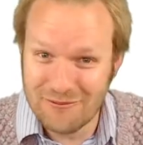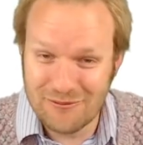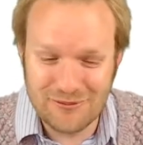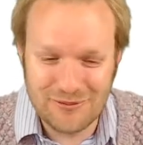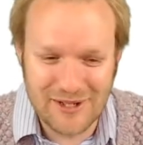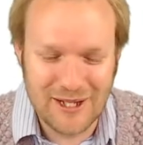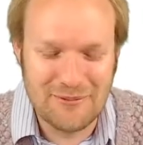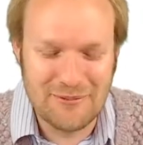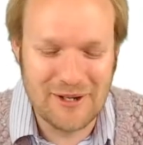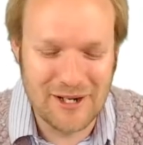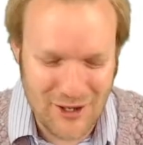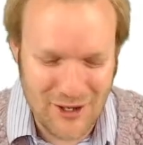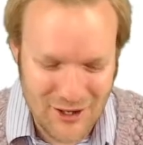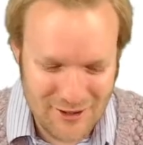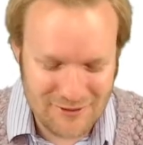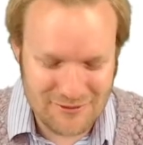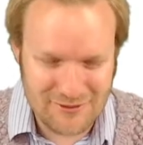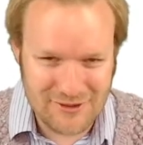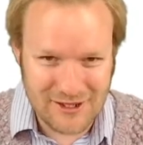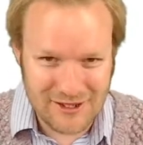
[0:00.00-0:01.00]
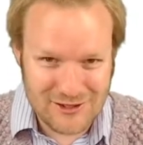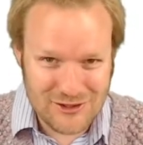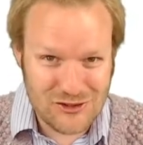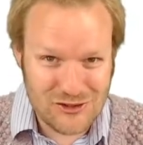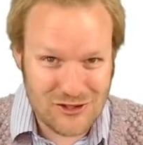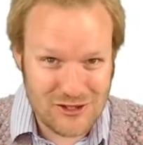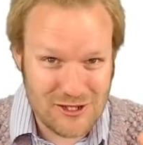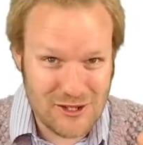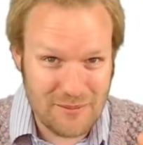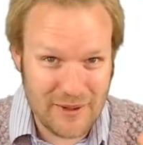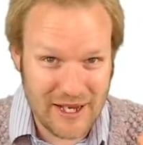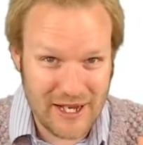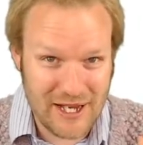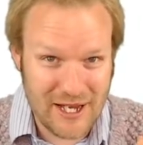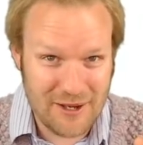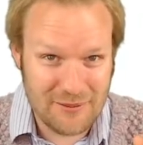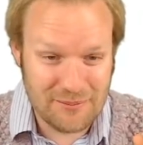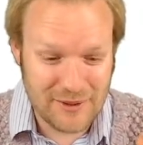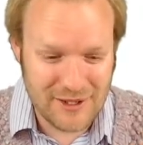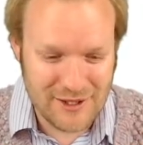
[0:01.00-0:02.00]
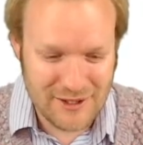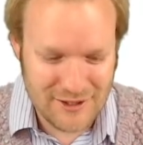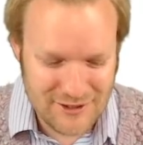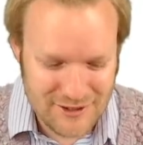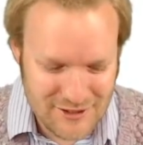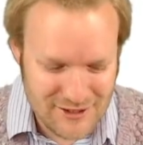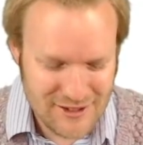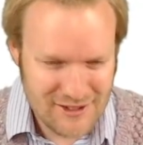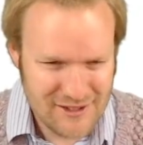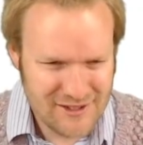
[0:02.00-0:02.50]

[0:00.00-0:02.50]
Let me know. It's just a backup because,